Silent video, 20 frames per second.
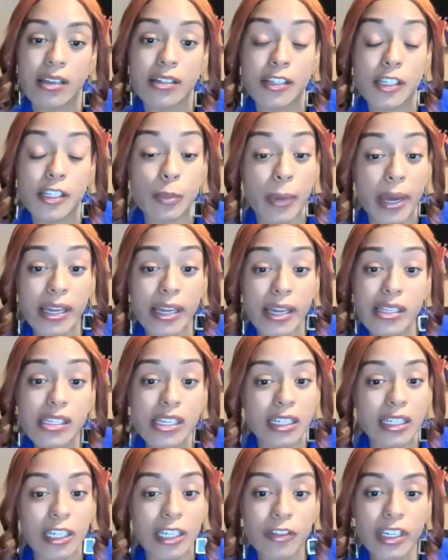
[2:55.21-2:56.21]
Despite
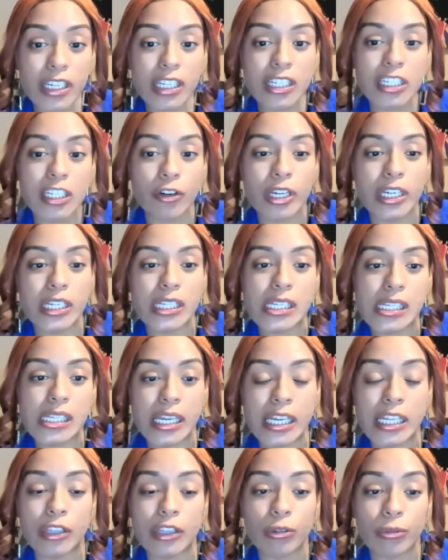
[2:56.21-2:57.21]
significant decreases
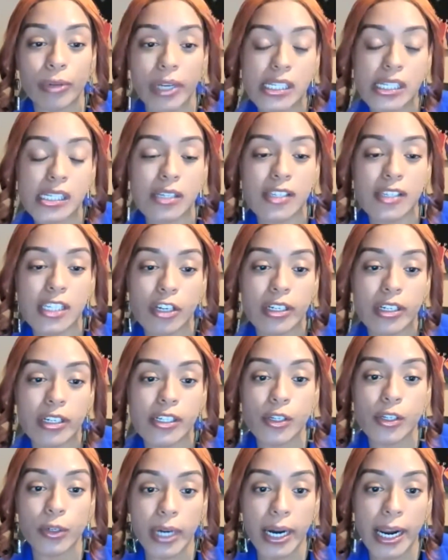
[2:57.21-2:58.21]
in the rates of
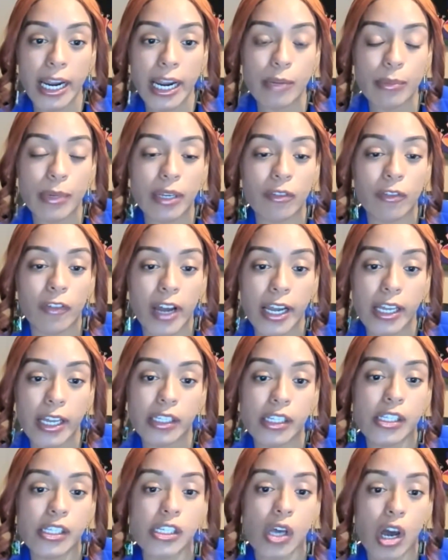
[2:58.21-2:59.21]
serious crime and
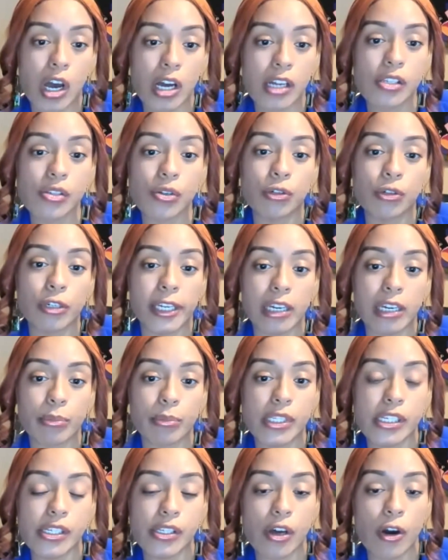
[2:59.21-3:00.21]
violence on school
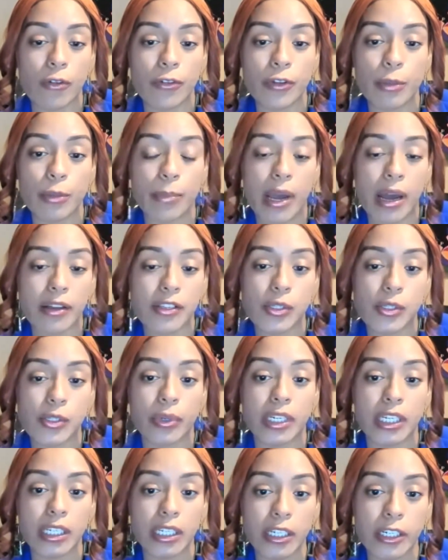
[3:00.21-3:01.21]
campuses over the past
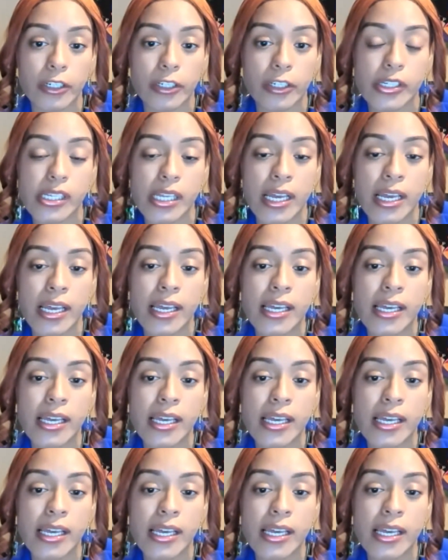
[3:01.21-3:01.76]
20 years,